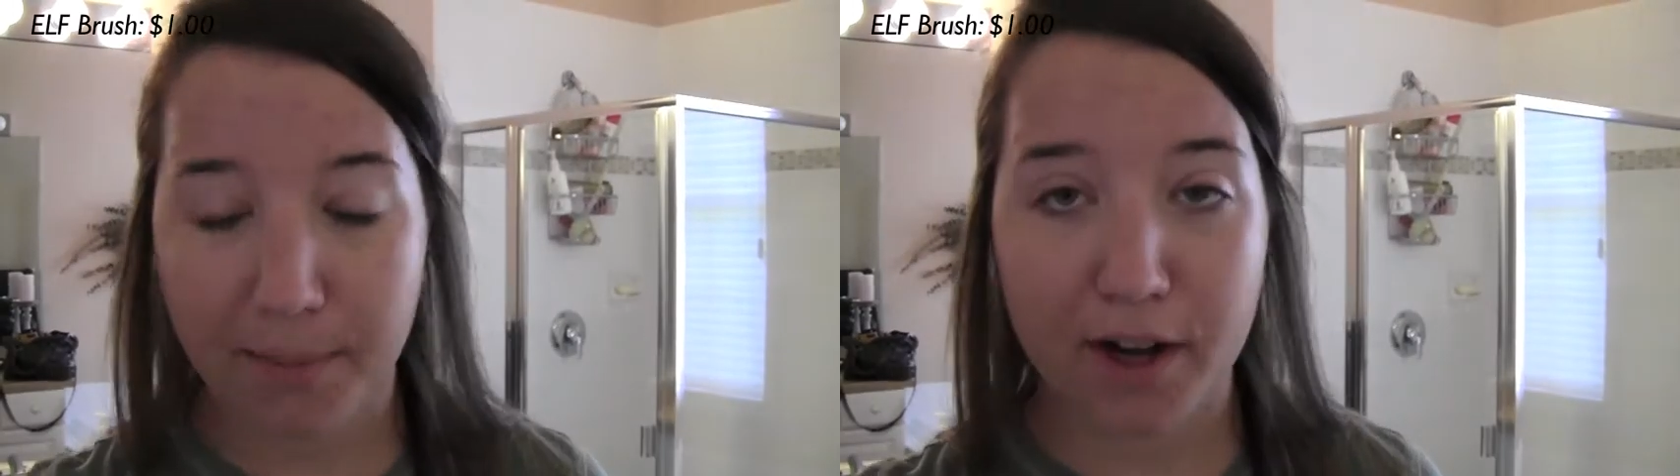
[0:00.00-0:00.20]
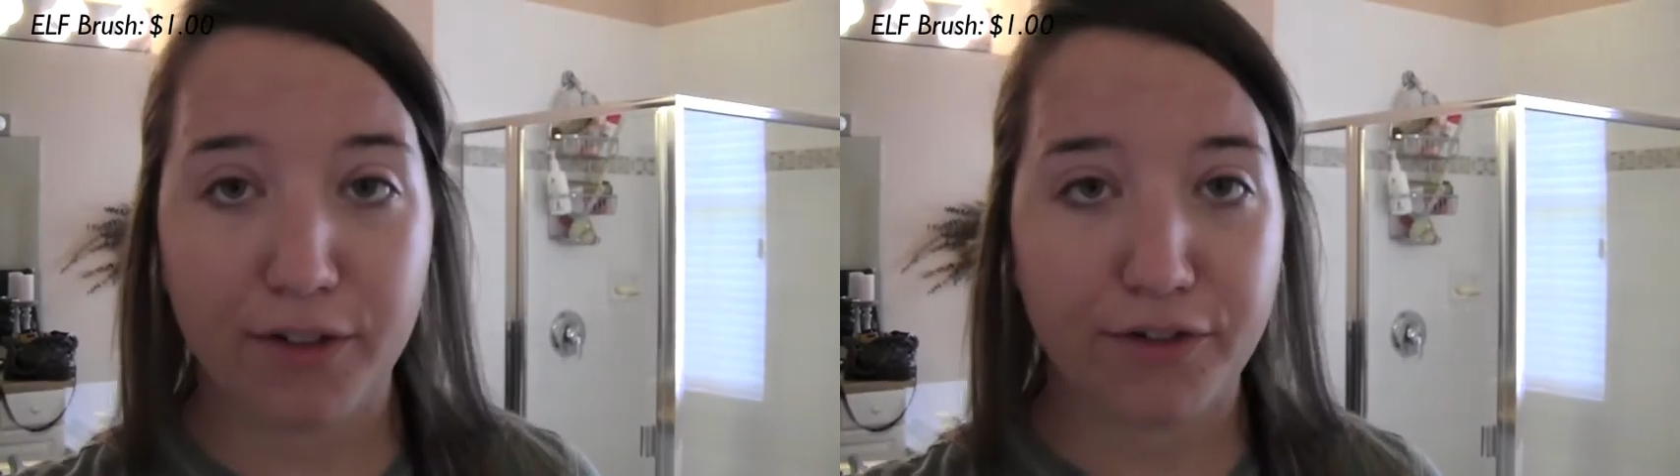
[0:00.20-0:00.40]

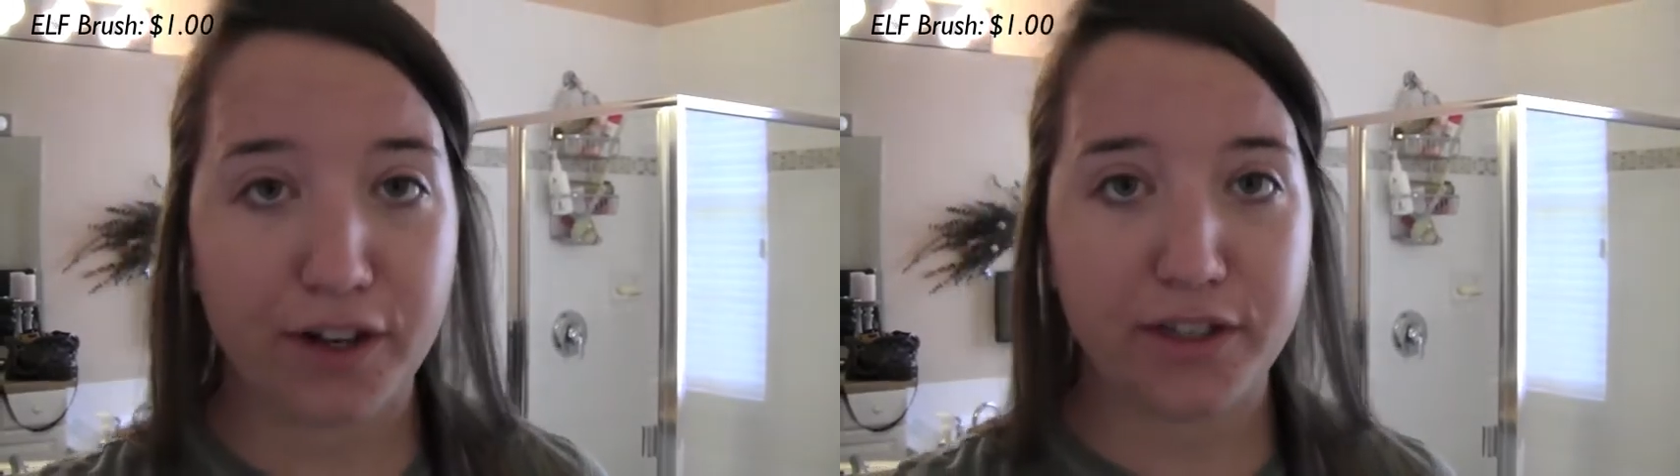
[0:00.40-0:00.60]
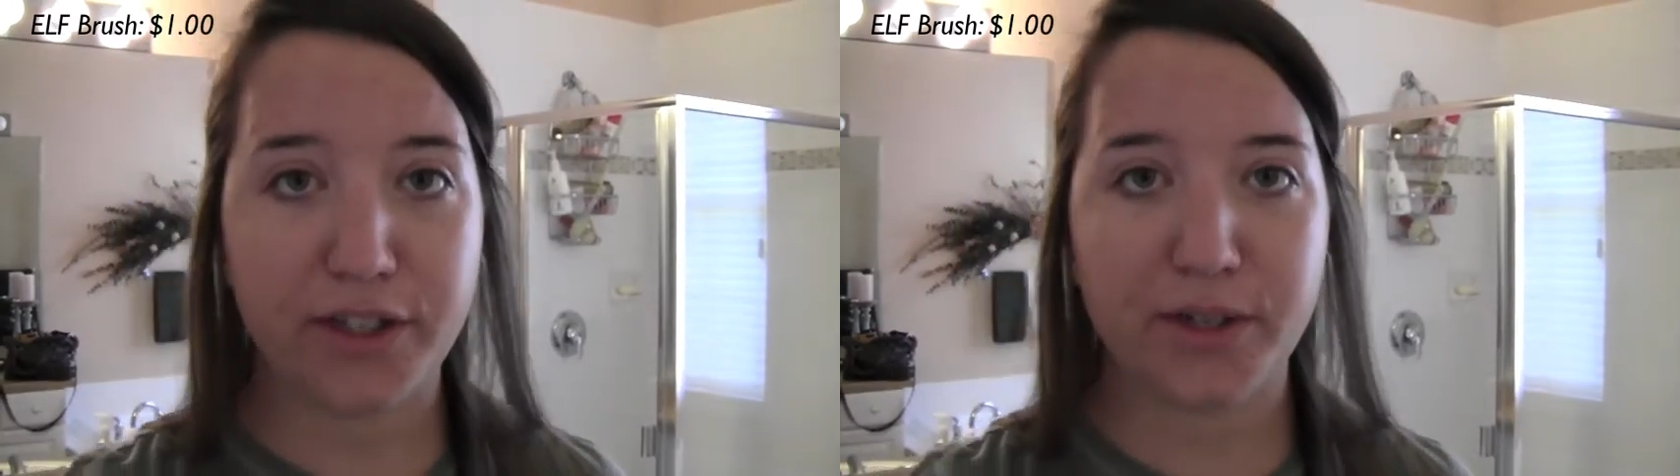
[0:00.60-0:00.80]
I'm going to
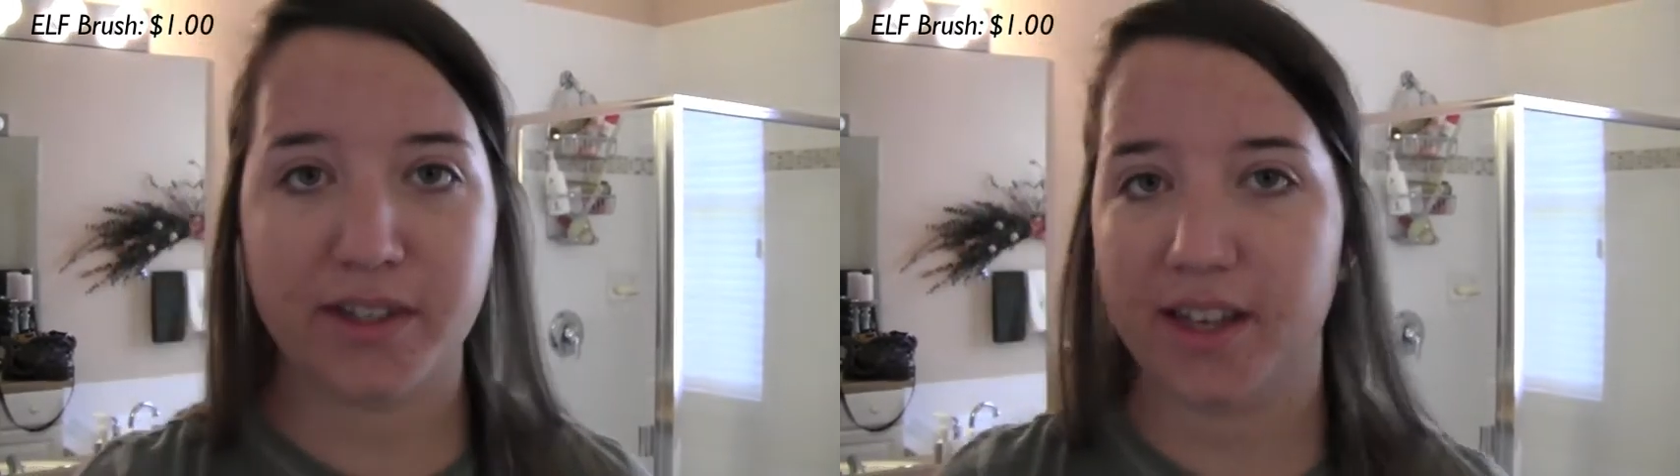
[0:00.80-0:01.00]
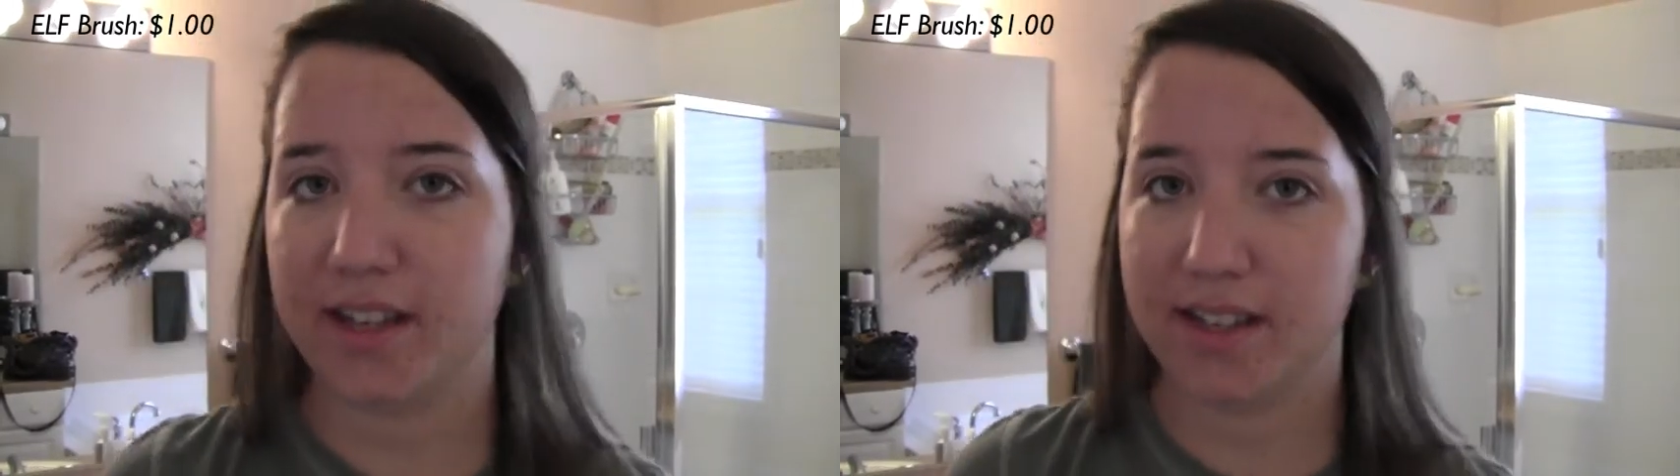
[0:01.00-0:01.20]
first use
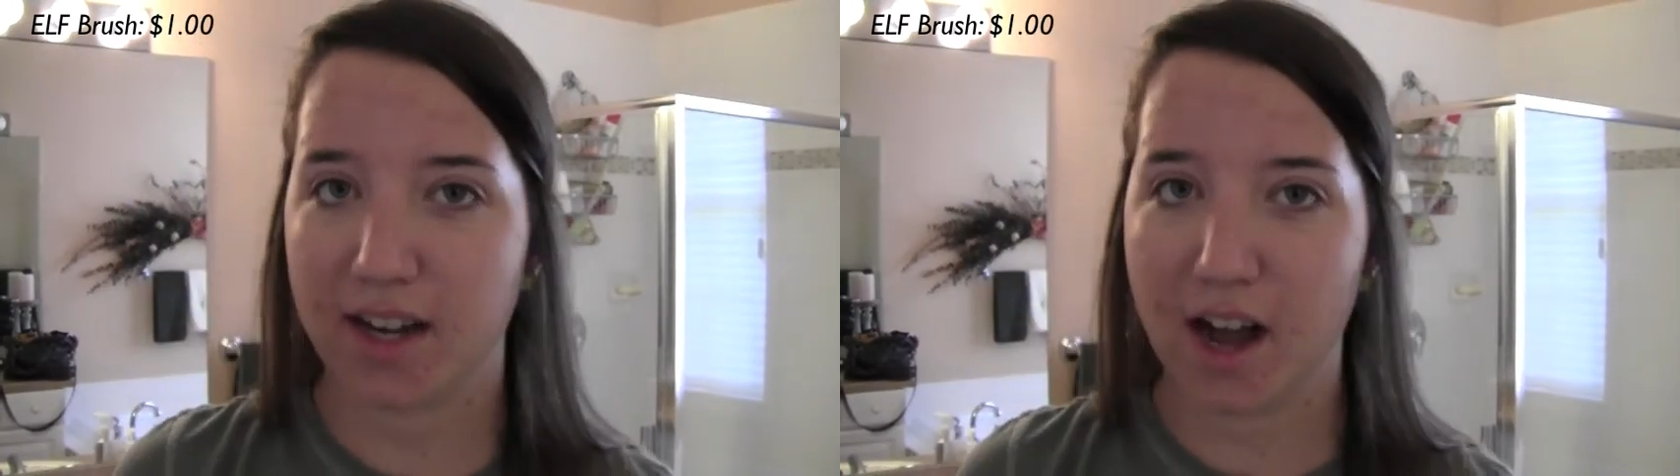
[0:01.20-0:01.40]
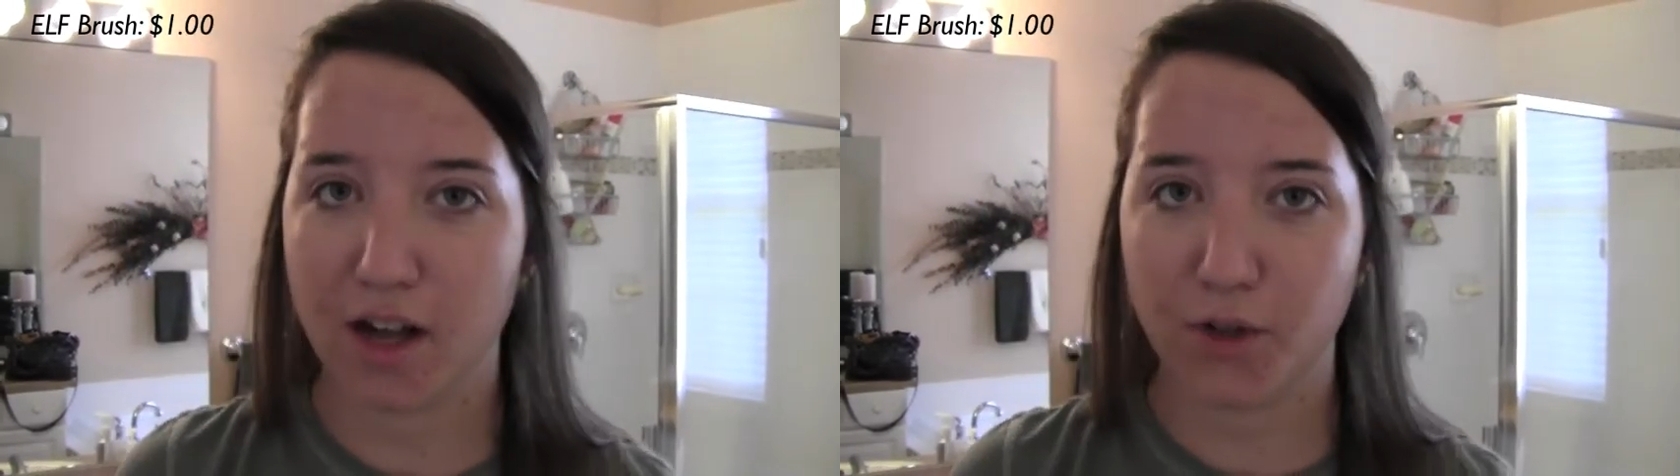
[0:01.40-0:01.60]
this to
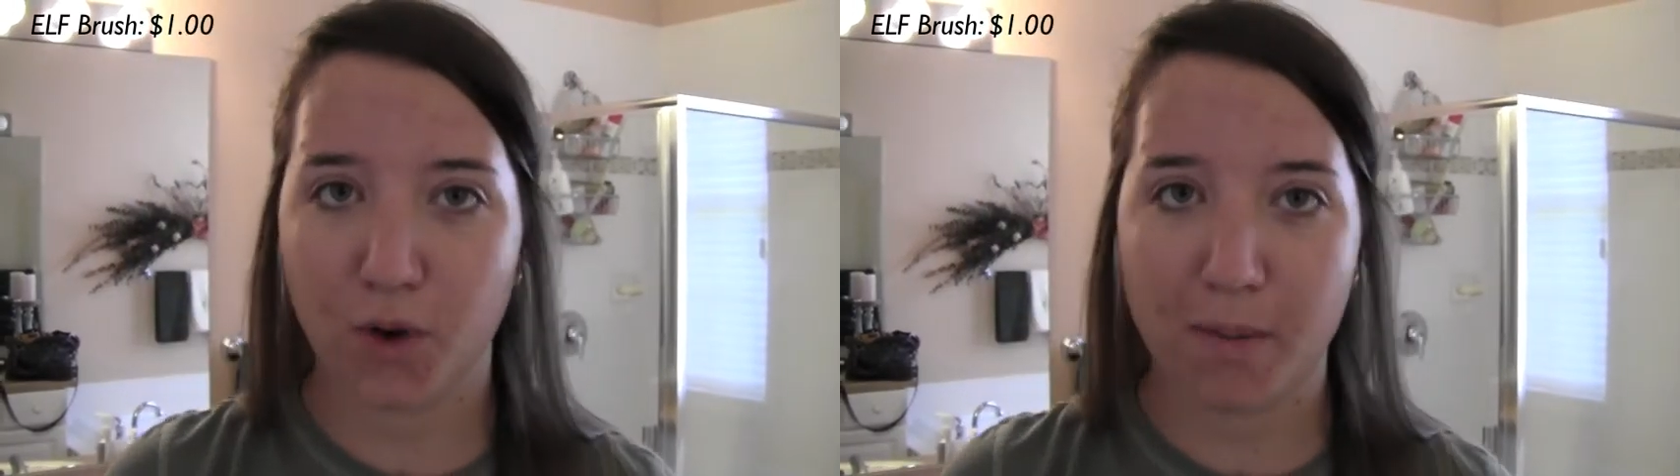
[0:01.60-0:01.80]
contour